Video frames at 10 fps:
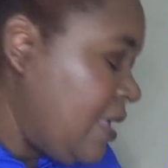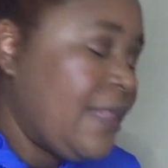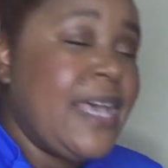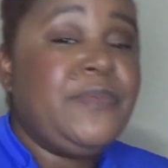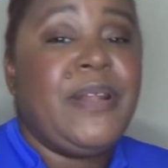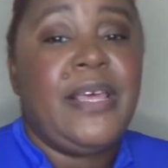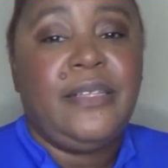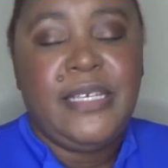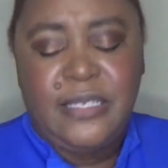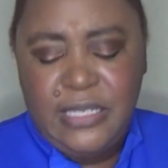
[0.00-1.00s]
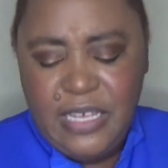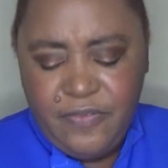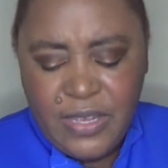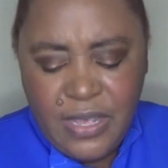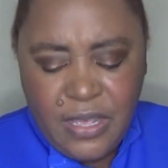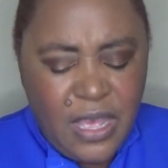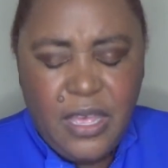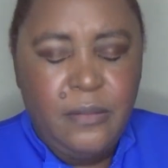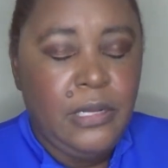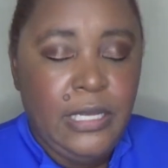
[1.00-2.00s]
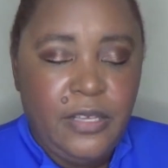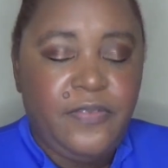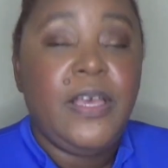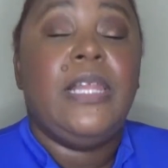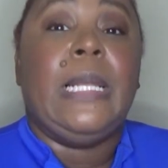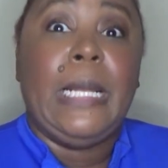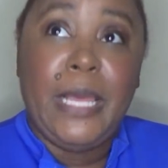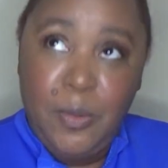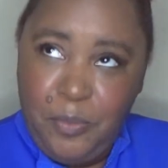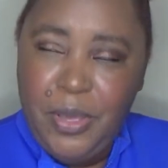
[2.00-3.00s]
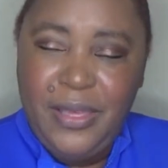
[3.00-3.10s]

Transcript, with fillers: Last but not least, Lift. Uh, lip. Lip.